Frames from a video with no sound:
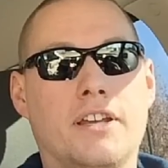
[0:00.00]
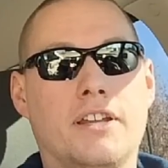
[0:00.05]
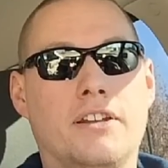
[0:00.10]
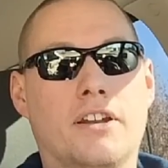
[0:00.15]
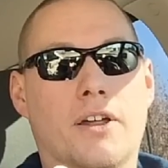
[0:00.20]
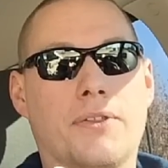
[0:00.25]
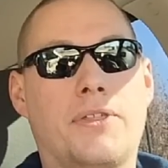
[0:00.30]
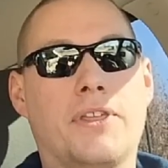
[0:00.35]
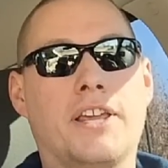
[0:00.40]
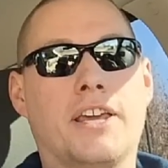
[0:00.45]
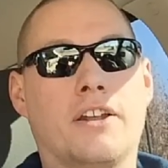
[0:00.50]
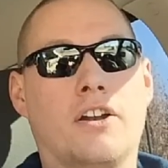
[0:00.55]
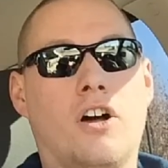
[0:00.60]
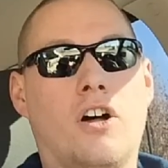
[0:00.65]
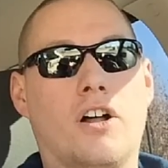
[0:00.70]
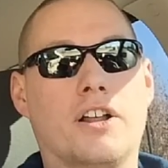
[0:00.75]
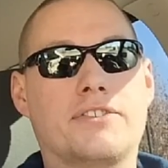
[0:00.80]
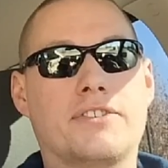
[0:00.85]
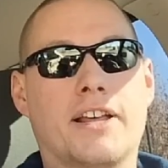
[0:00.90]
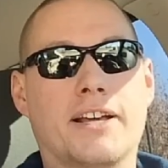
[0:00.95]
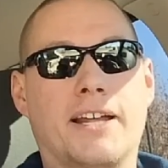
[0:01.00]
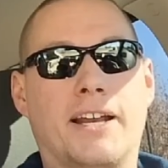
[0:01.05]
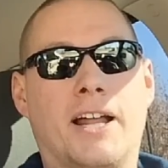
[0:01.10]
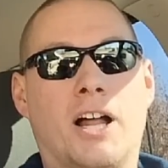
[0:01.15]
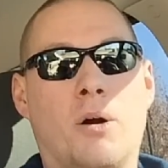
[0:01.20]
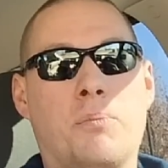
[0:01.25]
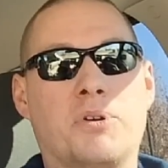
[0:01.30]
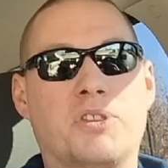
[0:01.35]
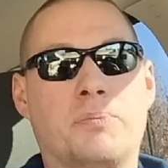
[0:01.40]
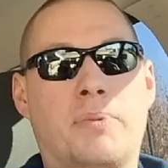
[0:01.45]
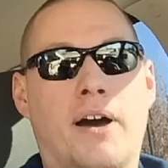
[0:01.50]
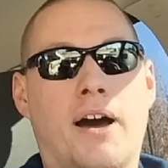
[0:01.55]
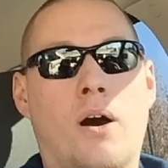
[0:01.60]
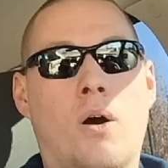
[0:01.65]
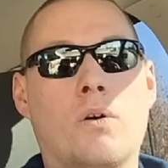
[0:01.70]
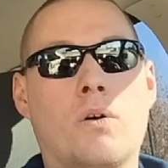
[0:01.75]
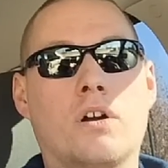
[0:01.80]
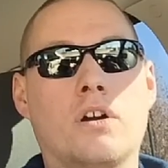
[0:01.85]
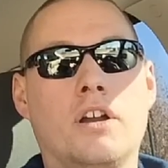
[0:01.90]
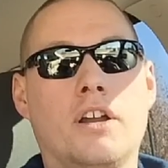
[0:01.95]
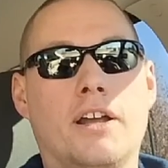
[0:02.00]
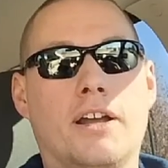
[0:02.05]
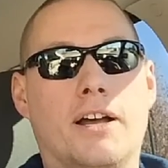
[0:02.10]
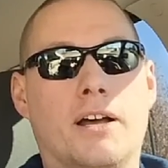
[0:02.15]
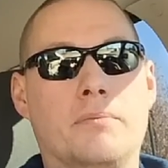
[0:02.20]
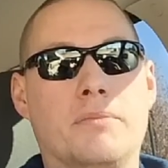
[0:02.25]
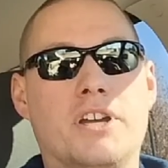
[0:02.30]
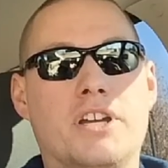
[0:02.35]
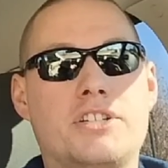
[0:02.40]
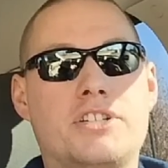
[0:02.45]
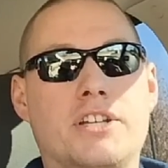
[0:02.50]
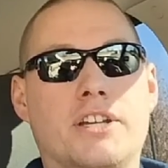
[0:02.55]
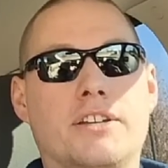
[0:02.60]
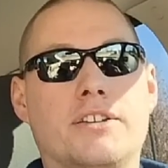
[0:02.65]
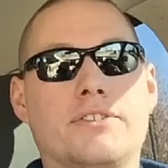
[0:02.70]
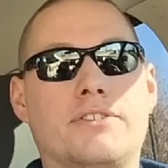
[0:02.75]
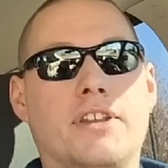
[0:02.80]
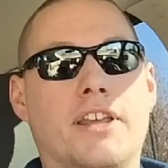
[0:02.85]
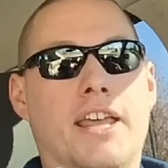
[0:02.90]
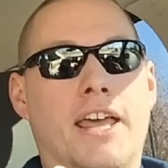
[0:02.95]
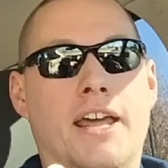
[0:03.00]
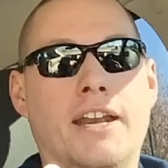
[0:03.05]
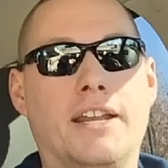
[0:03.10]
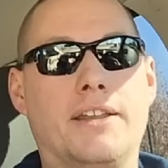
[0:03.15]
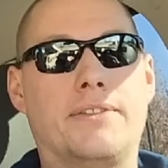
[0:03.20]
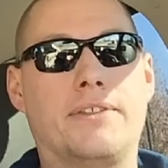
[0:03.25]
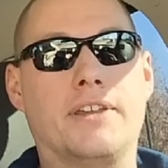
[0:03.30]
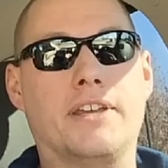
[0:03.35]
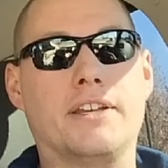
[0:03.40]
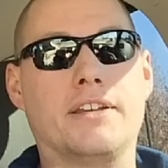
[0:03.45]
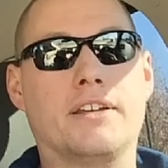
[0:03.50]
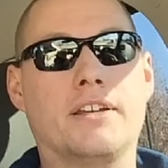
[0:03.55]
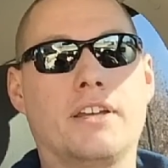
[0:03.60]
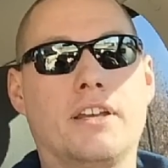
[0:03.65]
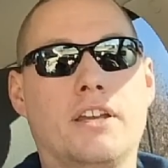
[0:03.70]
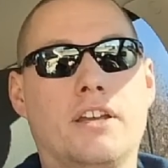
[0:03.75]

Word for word: Nothing at all. It's not going to help with power, emissions, anything.